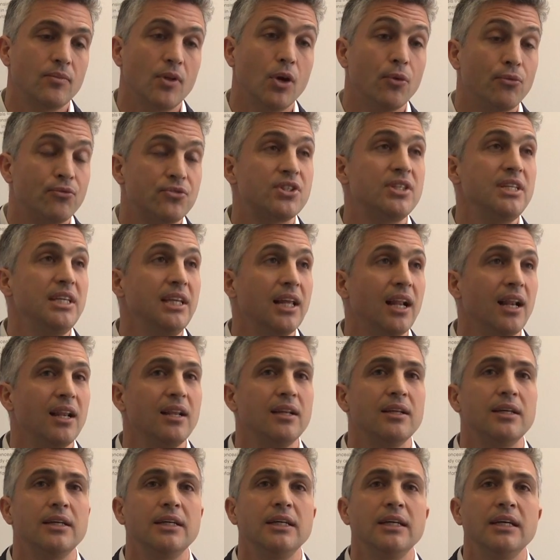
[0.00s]
steel
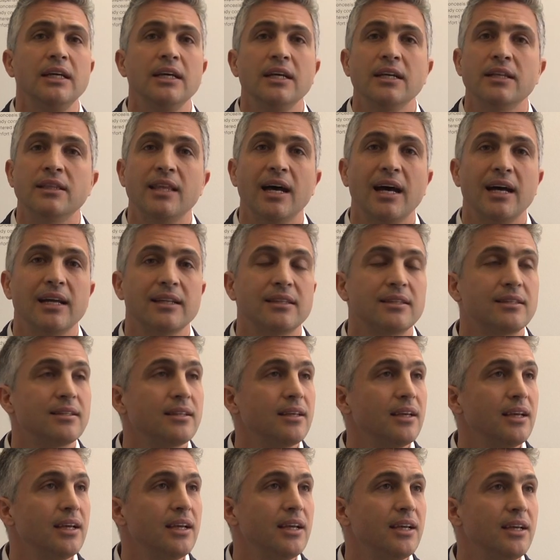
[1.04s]
that
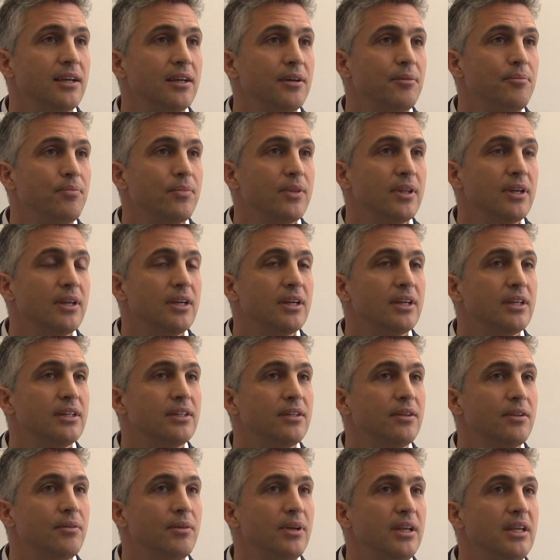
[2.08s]

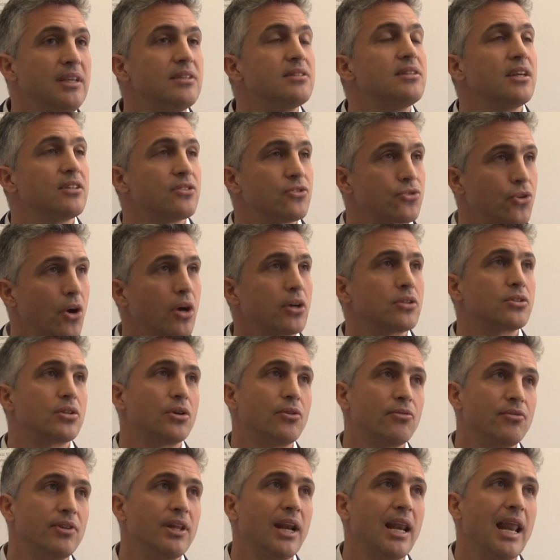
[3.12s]
is the structure
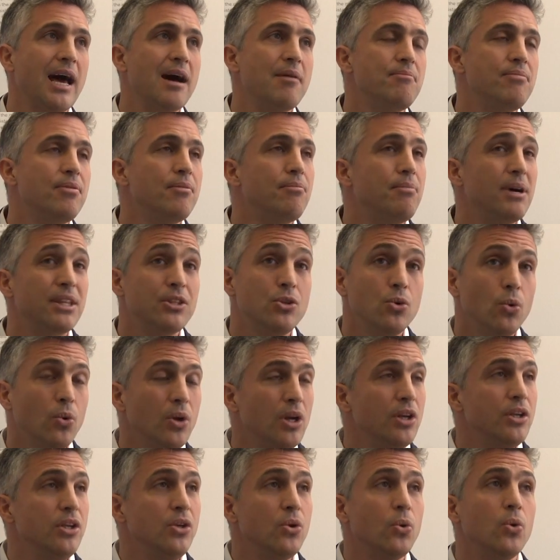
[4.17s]
of the lamp, but you
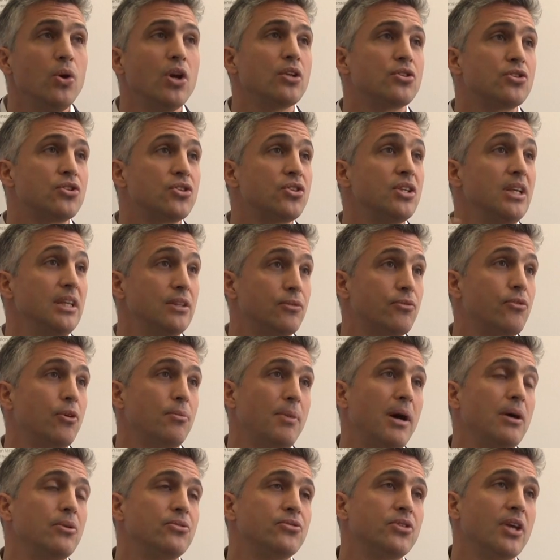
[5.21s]
will not see it
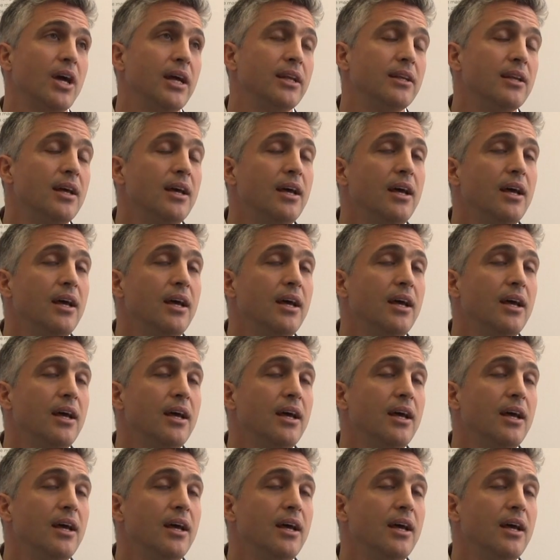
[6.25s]
from outside.